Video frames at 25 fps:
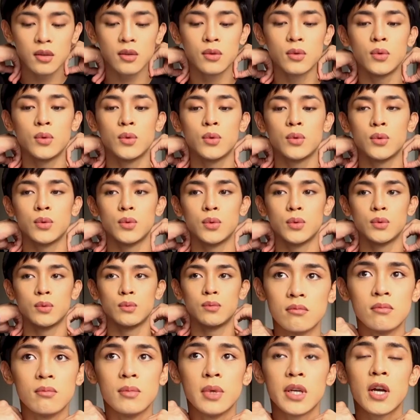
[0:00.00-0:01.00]
to
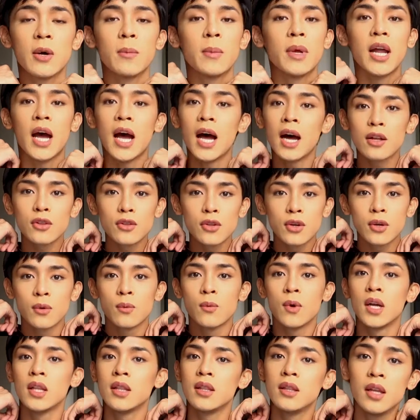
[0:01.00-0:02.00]
become an actor
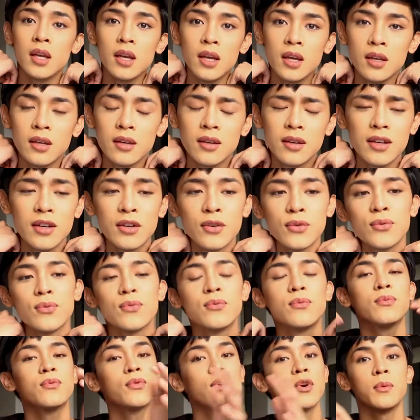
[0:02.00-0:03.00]
one day if
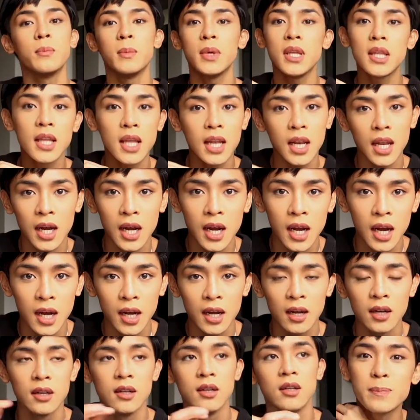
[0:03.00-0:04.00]
for me
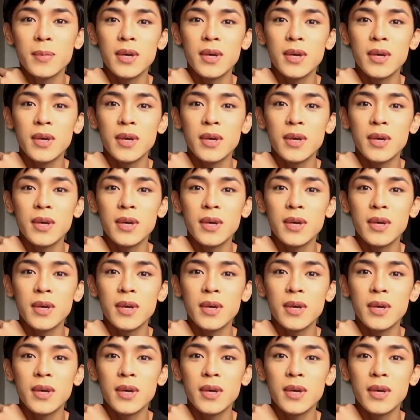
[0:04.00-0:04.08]
talaga.